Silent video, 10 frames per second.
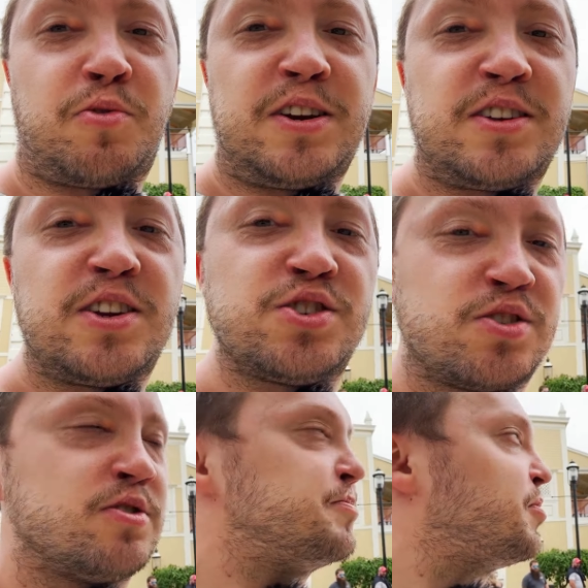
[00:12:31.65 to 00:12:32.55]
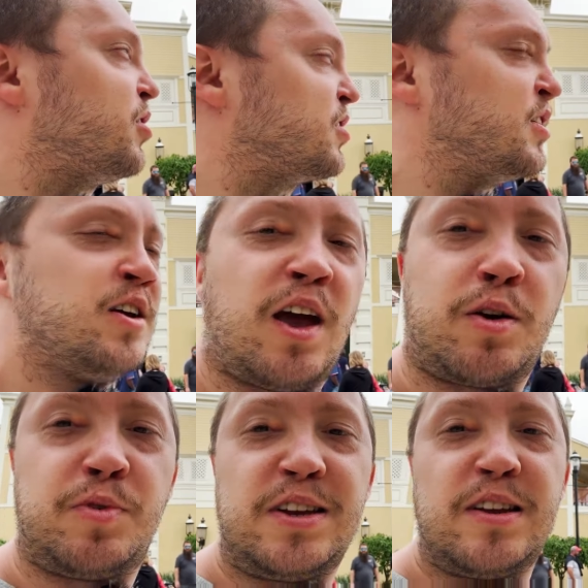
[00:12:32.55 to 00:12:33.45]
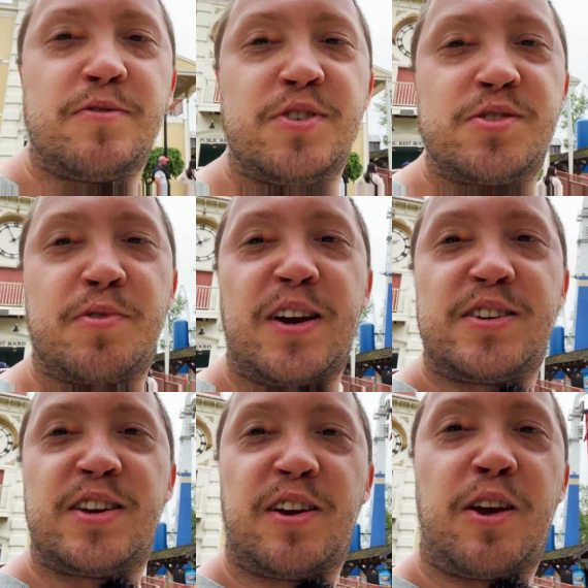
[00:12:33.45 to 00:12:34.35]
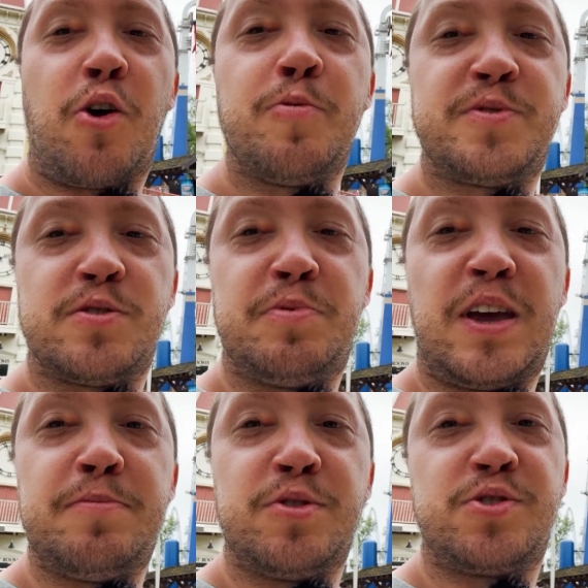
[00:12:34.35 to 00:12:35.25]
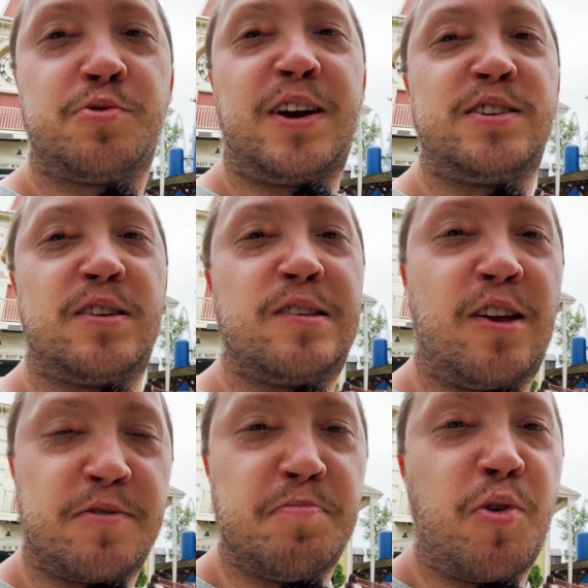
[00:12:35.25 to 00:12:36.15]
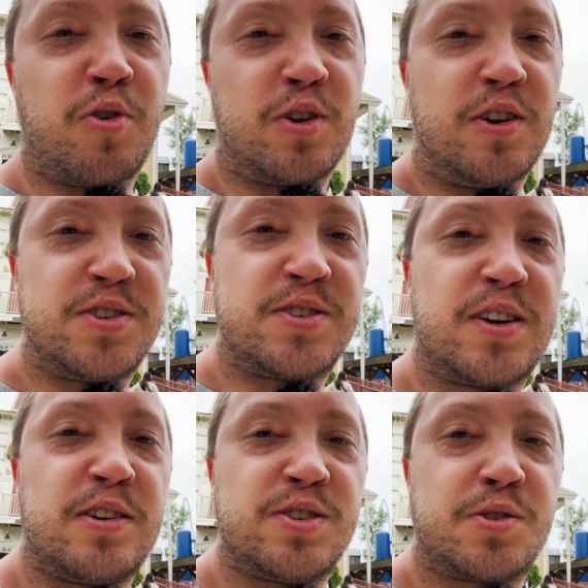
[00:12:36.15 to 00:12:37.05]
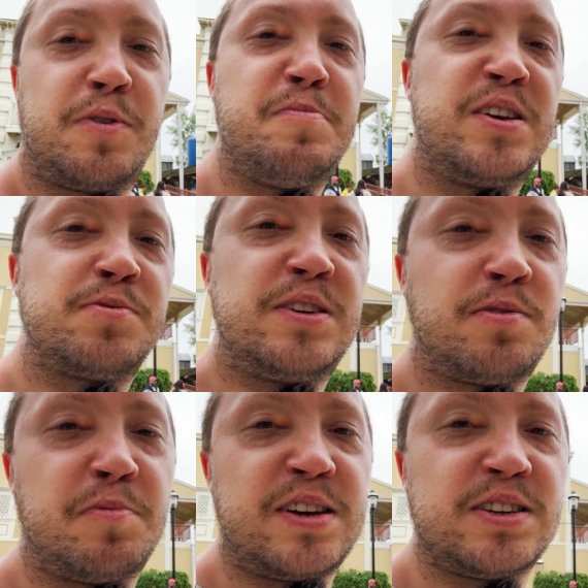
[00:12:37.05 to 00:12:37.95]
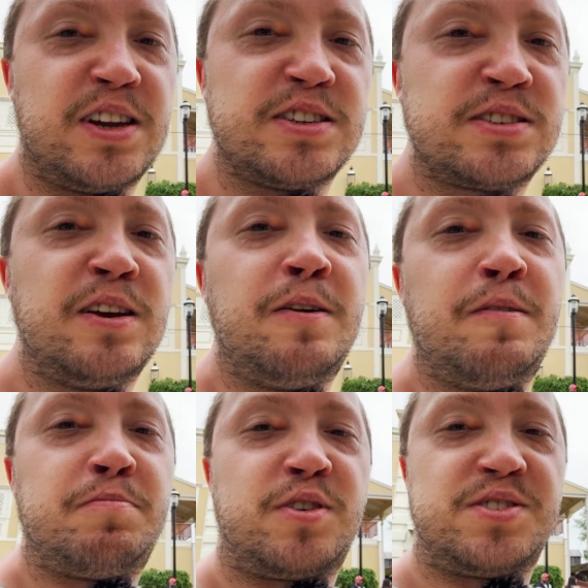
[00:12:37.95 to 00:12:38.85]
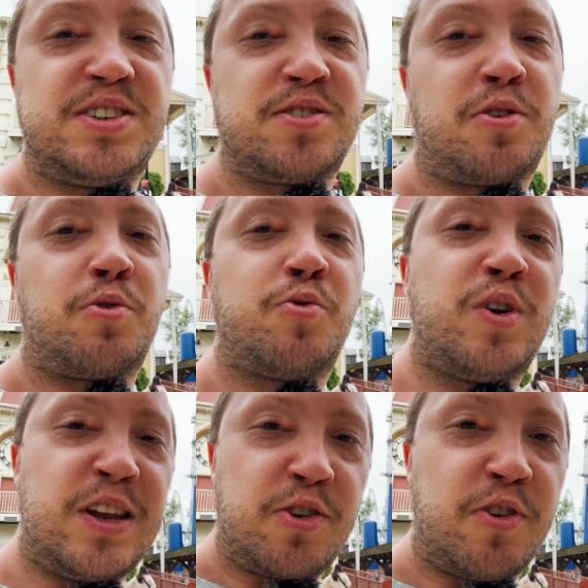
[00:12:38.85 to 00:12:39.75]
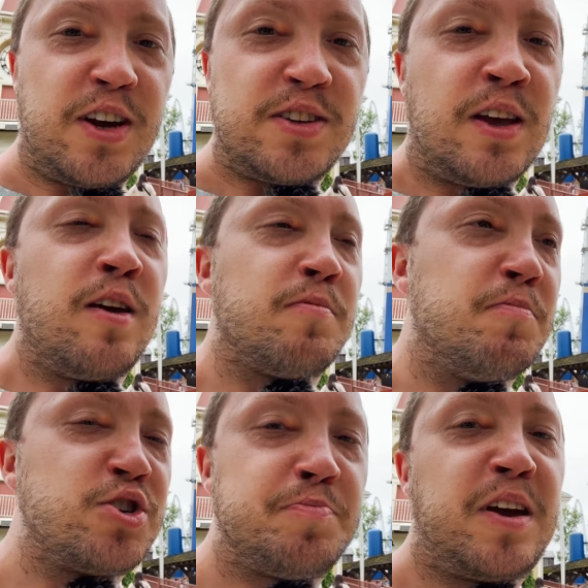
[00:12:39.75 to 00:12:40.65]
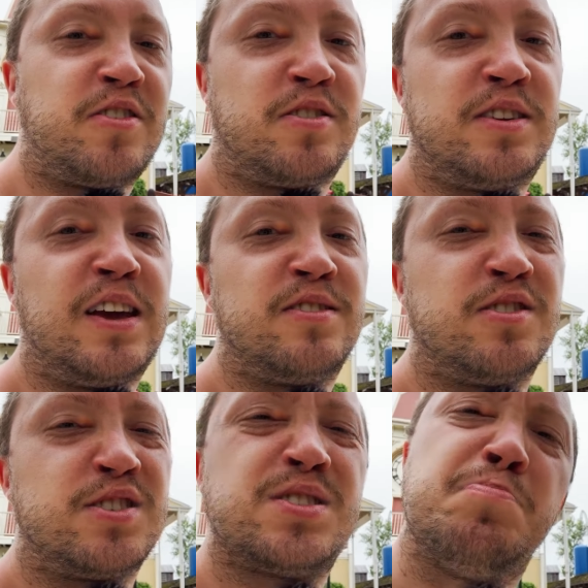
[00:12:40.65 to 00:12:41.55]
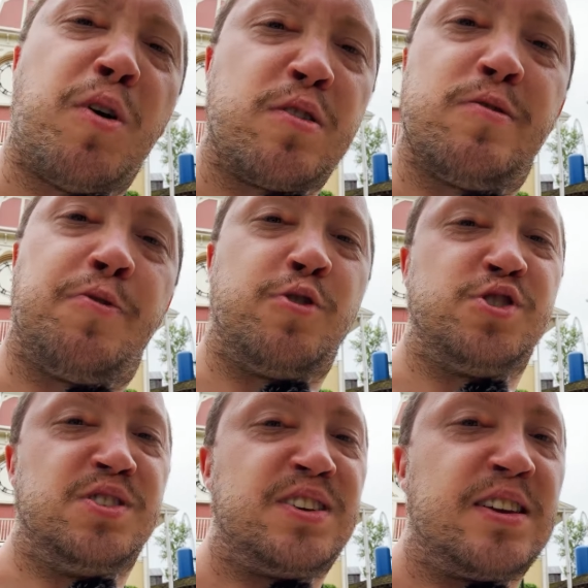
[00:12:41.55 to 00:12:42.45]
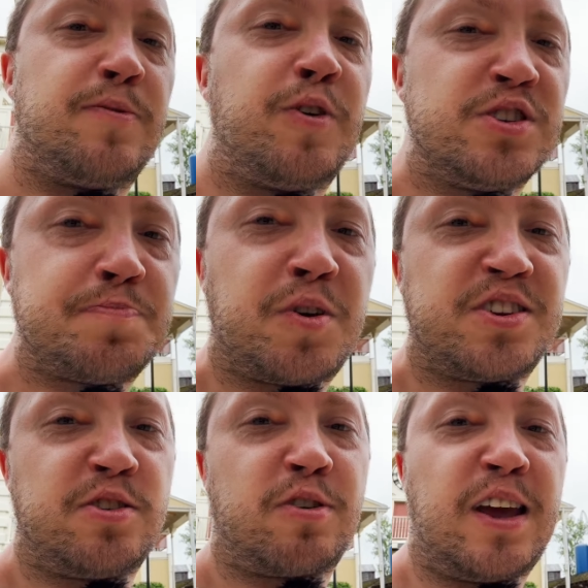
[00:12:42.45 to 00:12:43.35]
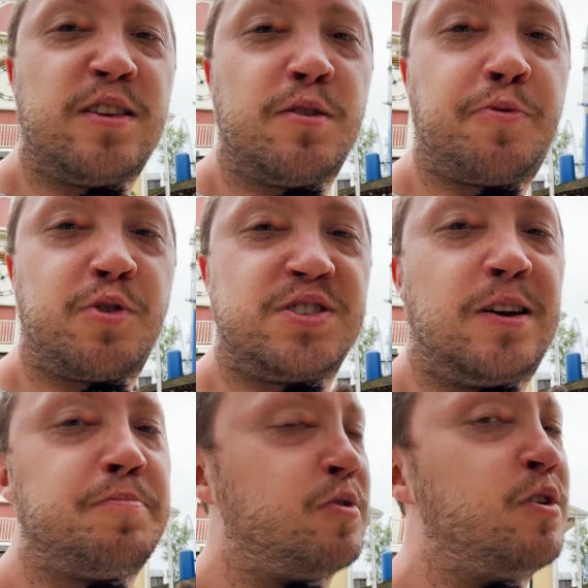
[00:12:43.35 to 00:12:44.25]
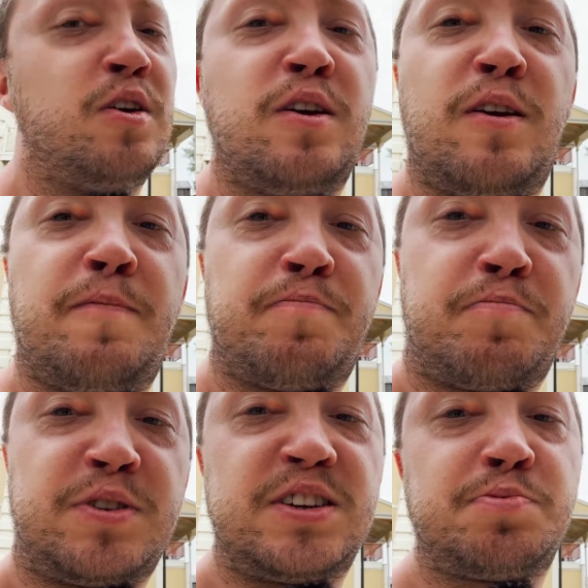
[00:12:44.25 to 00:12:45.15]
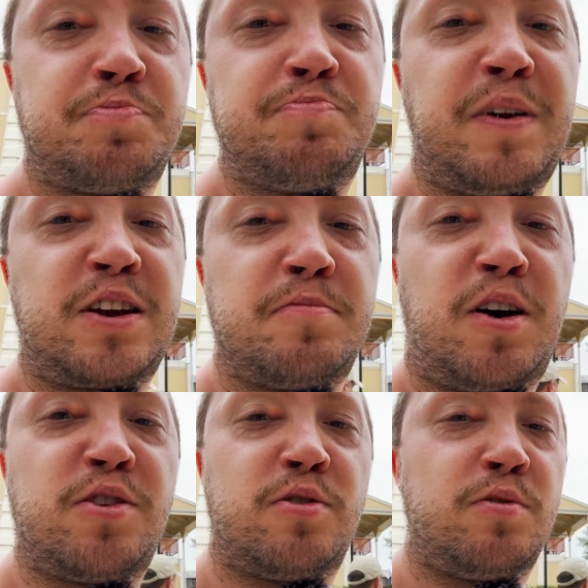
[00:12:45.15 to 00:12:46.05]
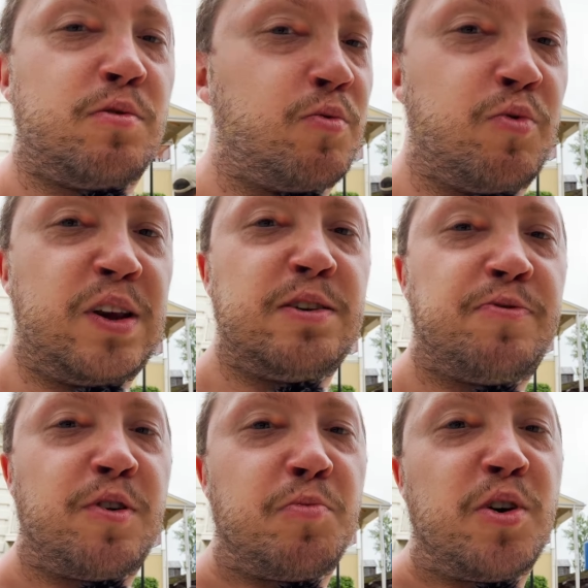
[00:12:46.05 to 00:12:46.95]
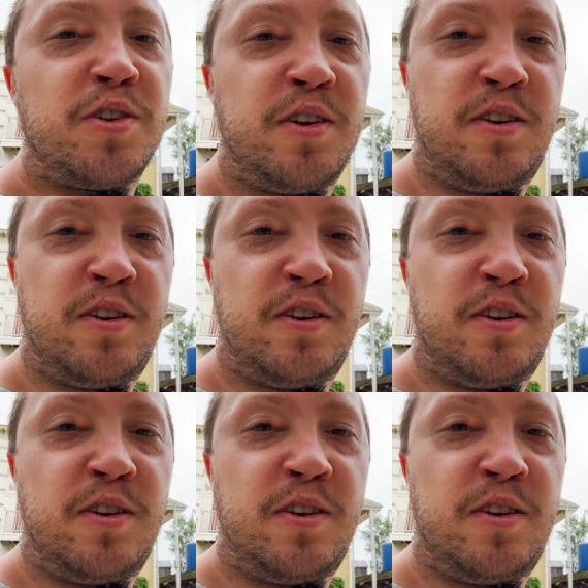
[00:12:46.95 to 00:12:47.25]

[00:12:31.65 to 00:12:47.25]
addition to the park. I really love this ride. I hope to be able to ride a lot more screaming swings from SNS, because these are really great. Much better than the smaller versions at Fun Spot in Orlando, for example. But this bigger model, really fun one.